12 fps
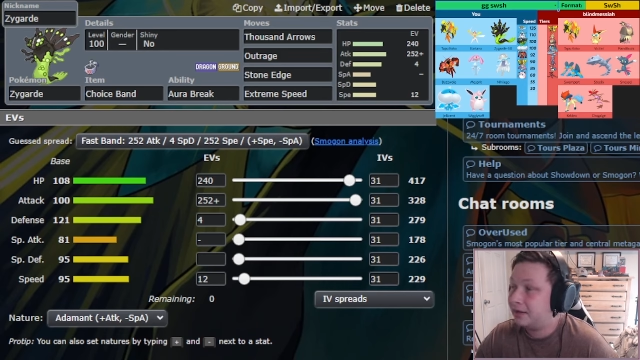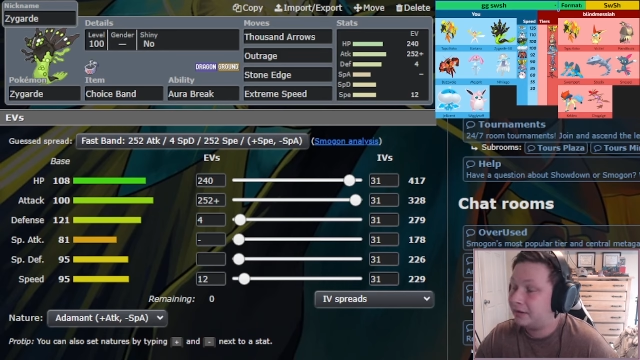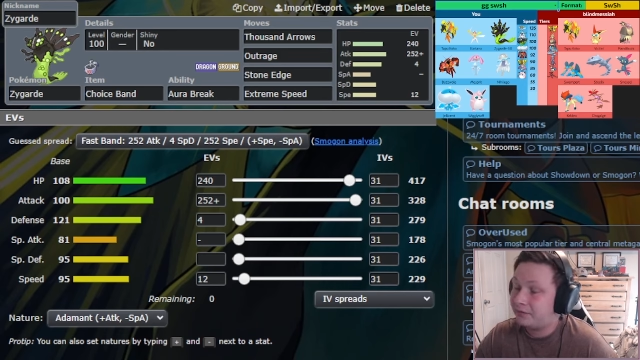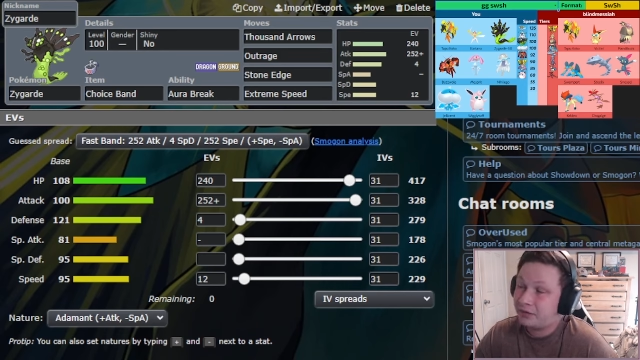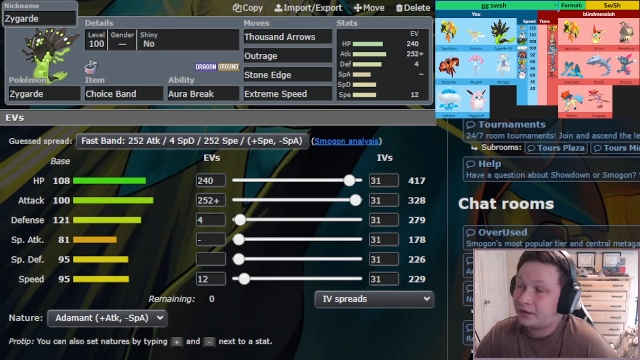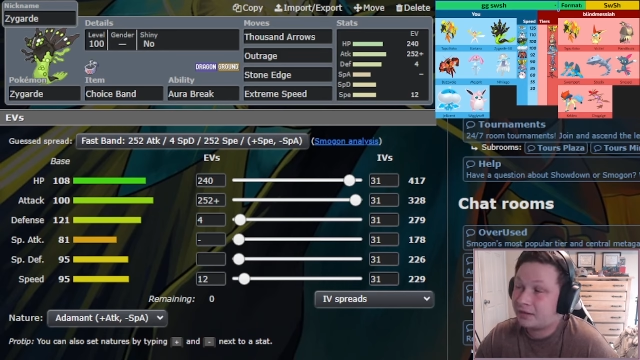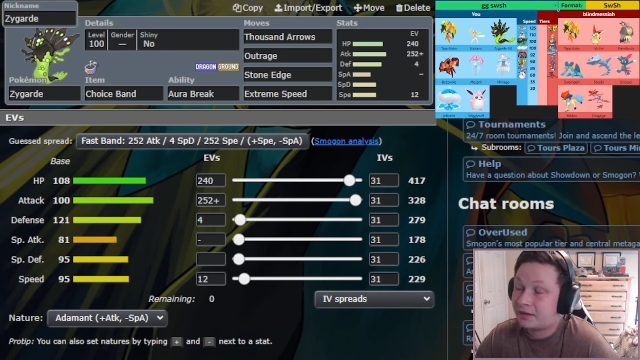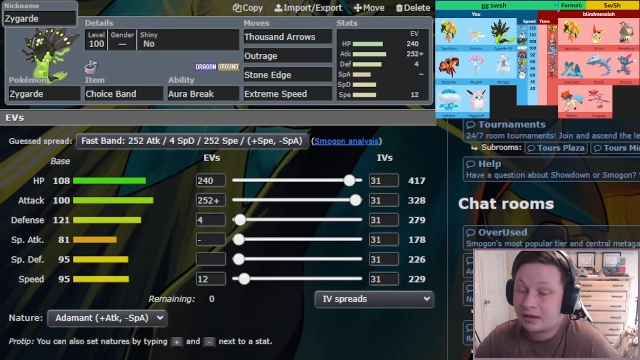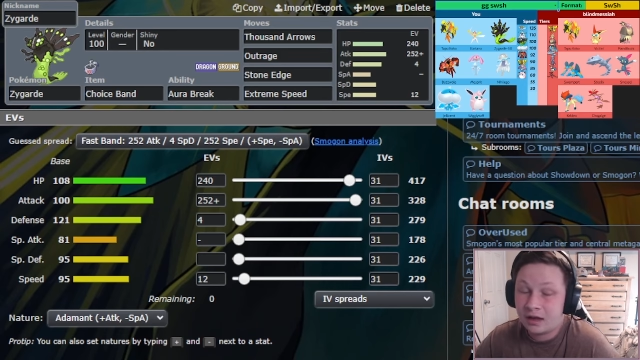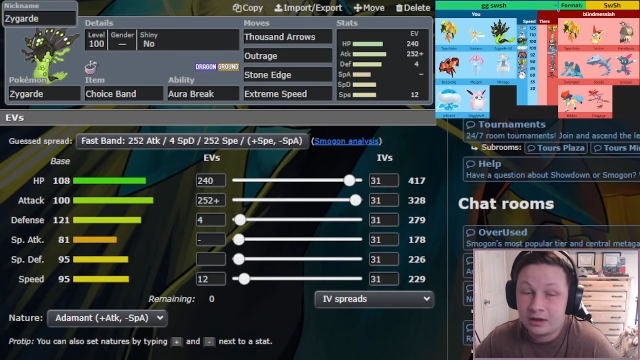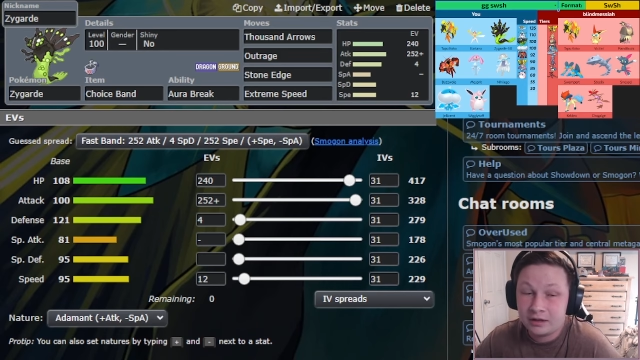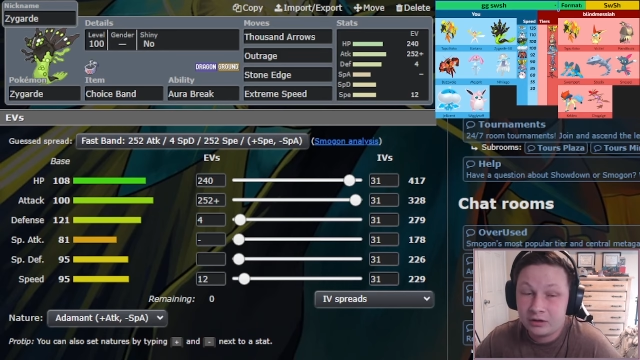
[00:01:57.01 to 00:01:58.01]
and even things
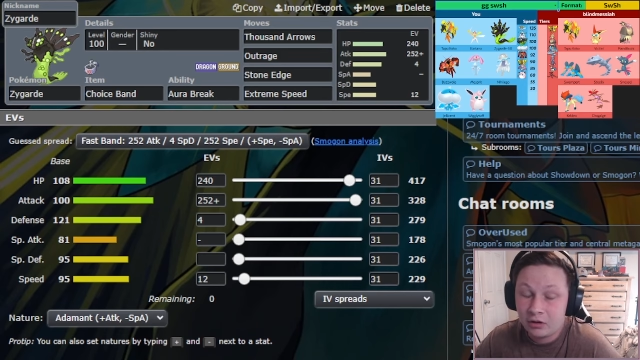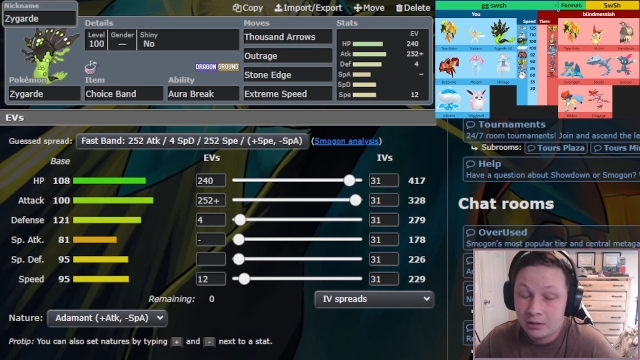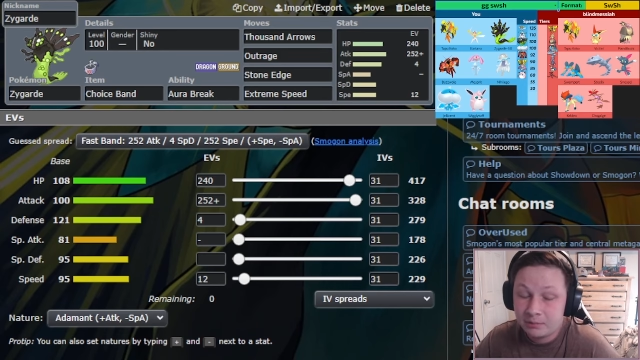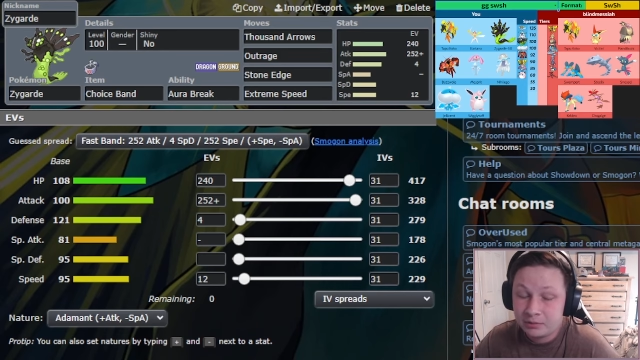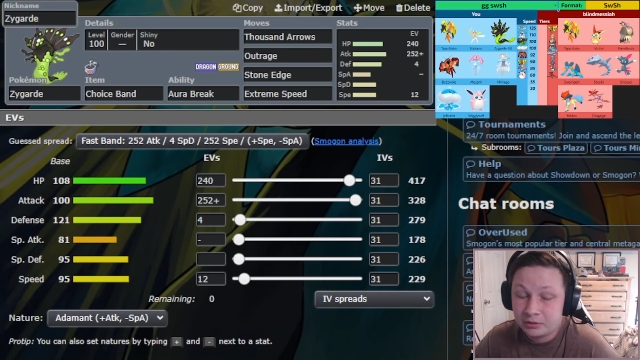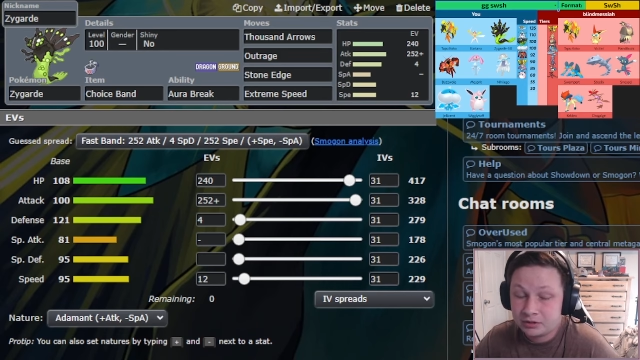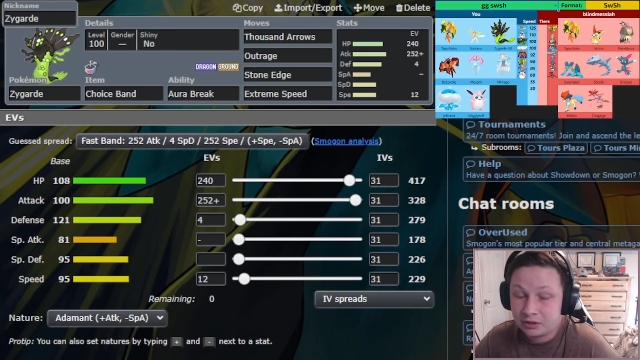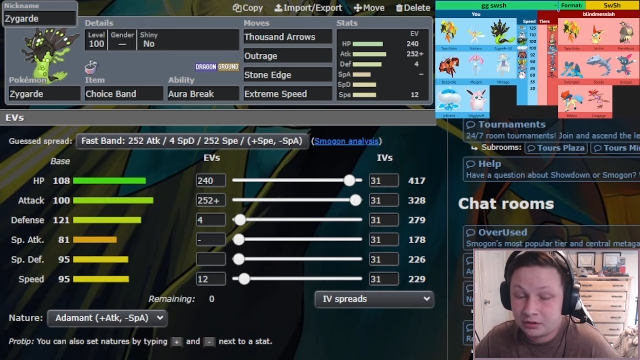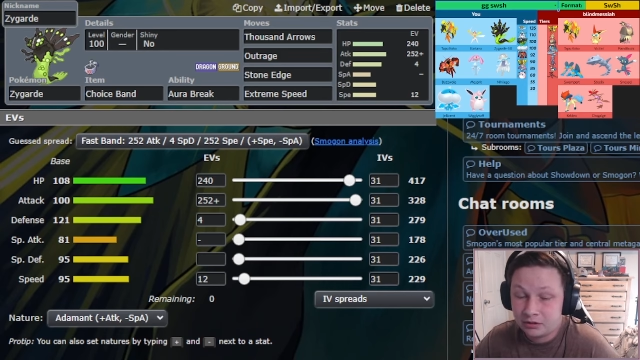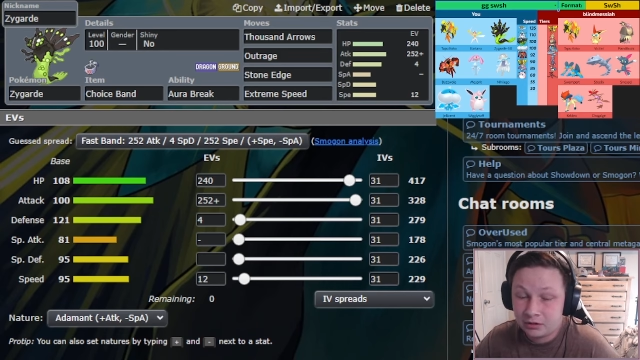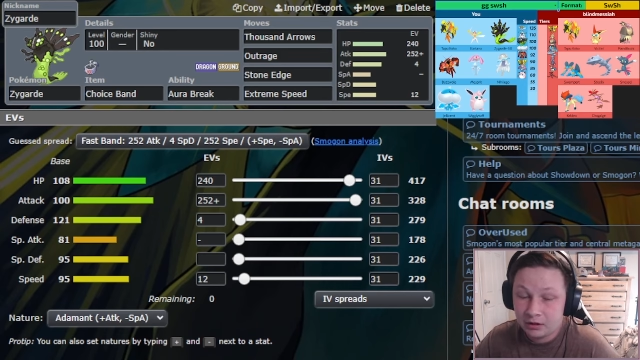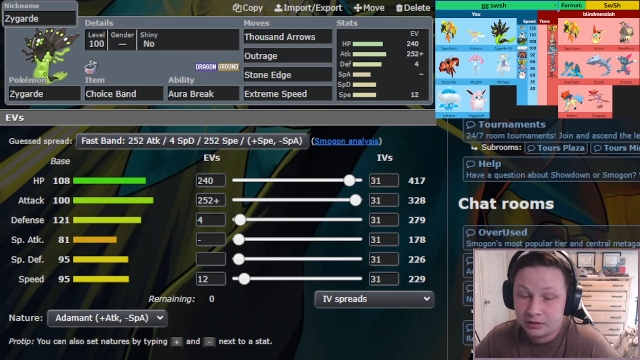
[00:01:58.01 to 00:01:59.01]
like, uh, you know, on boost
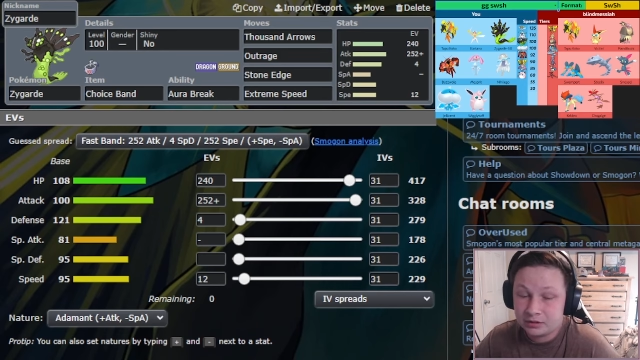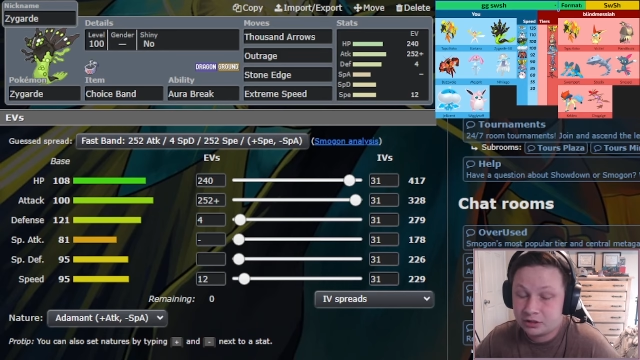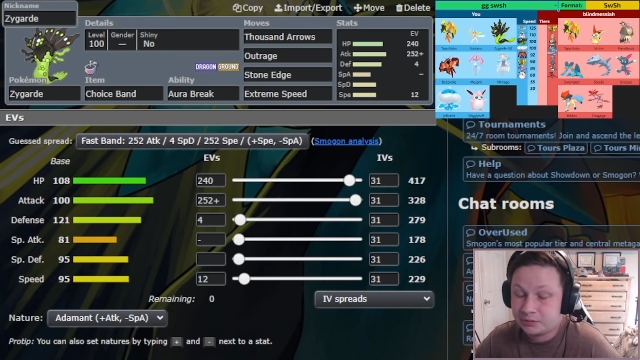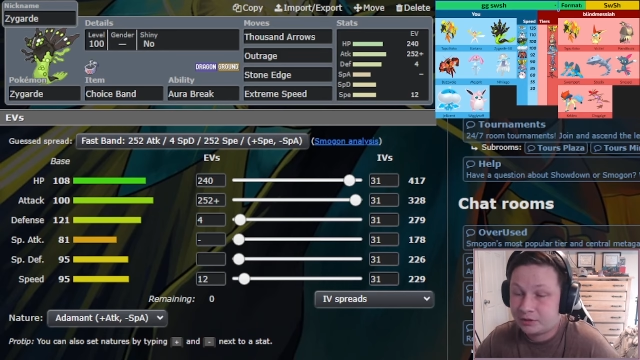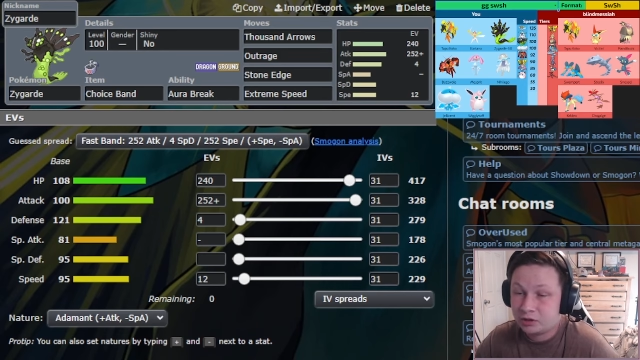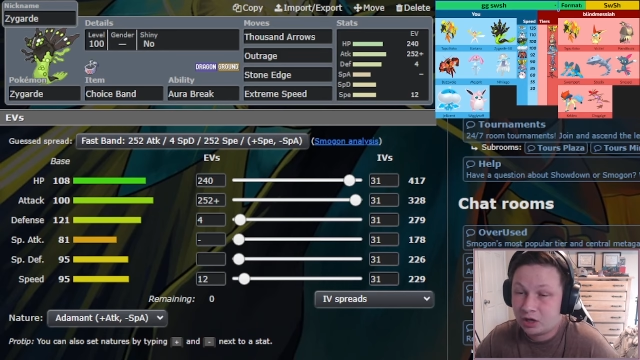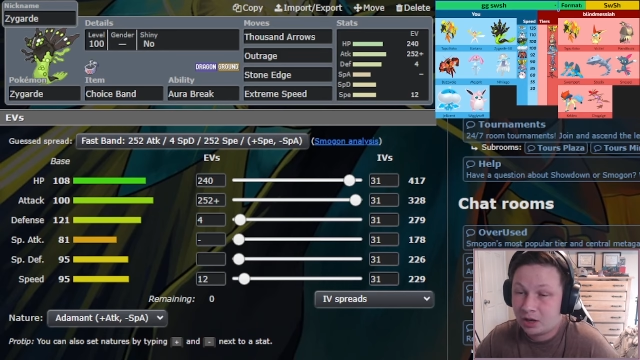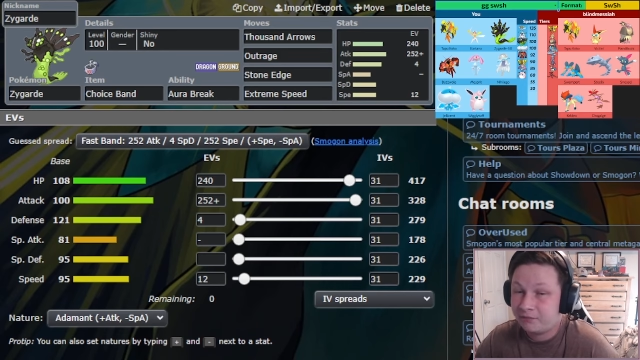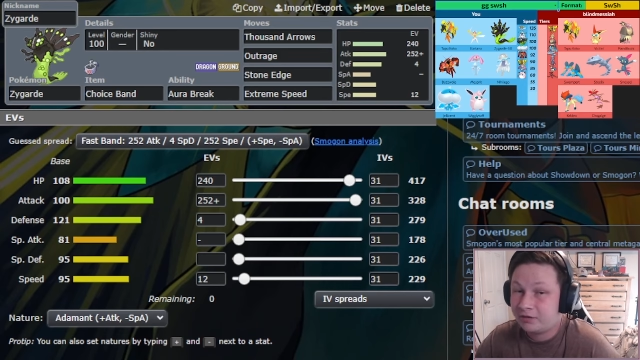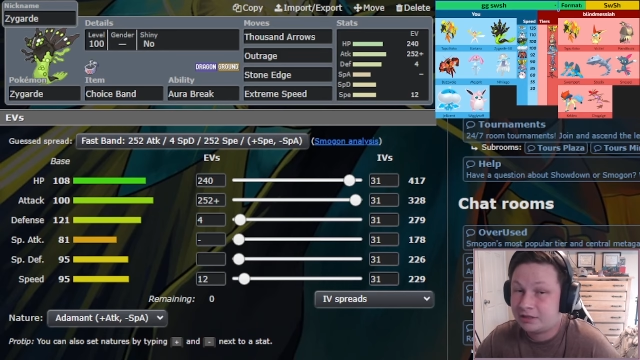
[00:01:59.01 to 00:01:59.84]
or on speed drop